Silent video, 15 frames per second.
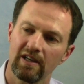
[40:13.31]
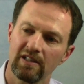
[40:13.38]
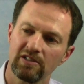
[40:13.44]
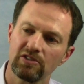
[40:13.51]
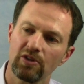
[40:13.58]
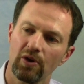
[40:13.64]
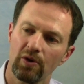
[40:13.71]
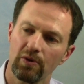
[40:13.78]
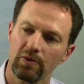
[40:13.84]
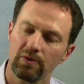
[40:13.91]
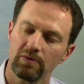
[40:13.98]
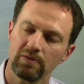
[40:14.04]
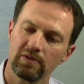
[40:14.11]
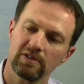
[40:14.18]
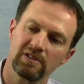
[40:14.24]
And
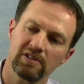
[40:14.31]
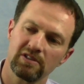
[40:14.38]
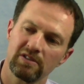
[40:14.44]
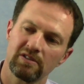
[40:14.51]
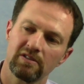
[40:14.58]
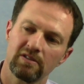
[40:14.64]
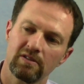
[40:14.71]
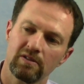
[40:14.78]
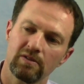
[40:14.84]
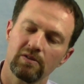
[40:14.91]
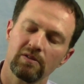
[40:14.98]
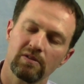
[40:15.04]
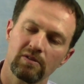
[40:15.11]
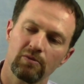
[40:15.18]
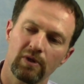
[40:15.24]
so this is,
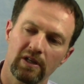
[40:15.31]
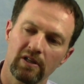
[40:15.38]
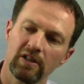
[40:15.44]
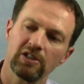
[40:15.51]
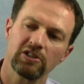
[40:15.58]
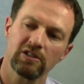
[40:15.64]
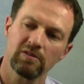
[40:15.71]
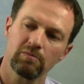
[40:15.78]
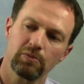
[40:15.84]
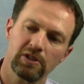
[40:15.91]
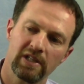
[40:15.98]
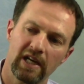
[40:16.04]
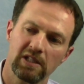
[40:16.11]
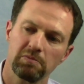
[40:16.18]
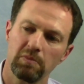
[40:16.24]
regulation
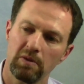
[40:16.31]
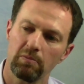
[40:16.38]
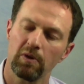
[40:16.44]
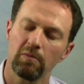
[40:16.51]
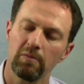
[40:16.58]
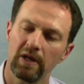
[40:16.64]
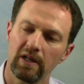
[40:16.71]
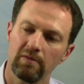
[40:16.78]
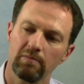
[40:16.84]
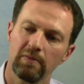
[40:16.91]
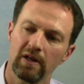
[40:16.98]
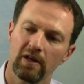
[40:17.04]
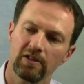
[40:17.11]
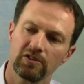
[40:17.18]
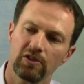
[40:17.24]
protects people, but it
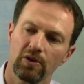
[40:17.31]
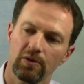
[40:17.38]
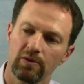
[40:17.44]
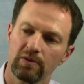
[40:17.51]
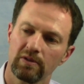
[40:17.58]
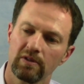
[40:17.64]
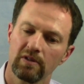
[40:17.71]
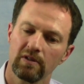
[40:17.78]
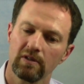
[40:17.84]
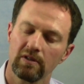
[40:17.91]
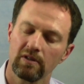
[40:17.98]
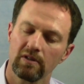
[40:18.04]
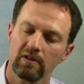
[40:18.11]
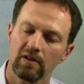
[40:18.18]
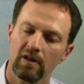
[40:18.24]
may also
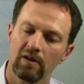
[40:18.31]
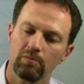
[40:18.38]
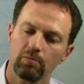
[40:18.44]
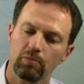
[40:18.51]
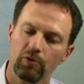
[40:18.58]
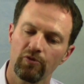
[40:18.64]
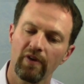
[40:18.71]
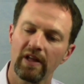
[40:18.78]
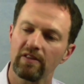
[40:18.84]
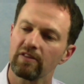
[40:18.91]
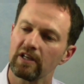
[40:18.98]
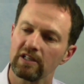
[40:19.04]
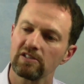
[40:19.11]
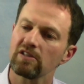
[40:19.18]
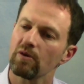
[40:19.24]
prevent
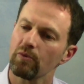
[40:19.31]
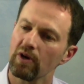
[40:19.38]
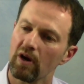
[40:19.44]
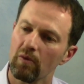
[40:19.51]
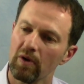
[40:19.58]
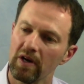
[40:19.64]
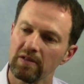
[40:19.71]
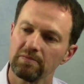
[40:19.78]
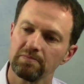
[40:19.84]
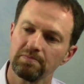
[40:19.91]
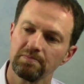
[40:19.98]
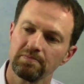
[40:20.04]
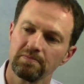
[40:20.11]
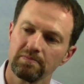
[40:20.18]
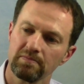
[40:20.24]
things that we all want.
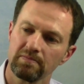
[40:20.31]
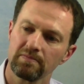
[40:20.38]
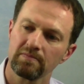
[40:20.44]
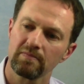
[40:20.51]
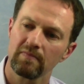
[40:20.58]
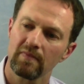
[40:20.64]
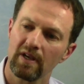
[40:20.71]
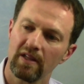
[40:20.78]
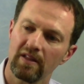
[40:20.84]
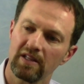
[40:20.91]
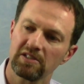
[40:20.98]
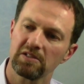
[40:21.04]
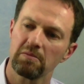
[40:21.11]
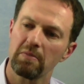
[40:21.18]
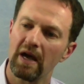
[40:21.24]
And
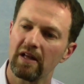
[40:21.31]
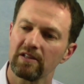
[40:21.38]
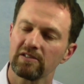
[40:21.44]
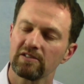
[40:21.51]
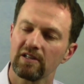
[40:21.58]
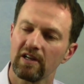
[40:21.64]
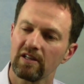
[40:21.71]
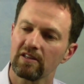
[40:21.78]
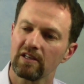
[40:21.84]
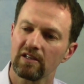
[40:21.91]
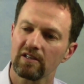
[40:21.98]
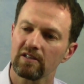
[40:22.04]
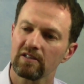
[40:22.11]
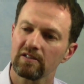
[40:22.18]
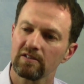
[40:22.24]
that's the balance that I
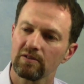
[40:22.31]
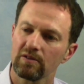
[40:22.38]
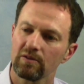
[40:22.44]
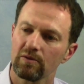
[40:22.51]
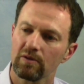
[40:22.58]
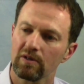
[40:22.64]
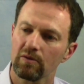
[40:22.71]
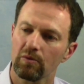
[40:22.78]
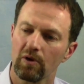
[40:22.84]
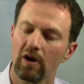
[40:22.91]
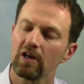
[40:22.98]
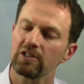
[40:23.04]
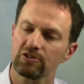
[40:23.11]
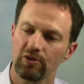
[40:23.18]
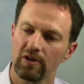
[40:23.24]
think we're
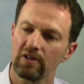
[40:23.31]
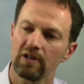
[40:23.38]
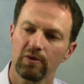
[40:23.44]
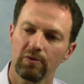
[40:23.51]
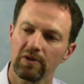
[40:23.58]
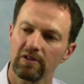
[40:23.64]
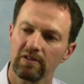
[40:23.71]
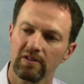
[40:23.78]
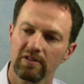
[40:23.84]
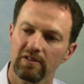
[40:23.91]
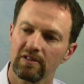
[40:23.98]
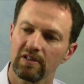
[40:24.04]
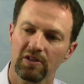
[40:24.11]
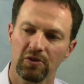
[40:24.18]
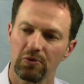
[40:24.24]
all struggling with,
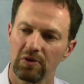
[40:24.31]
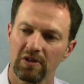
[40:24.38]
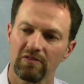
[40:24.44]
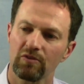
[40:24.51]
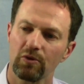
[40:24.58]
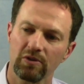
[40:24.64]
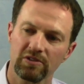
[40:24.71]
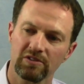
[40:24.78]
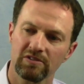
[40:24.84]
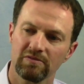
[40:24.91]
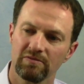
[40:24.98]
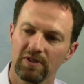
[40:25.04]
including, of course,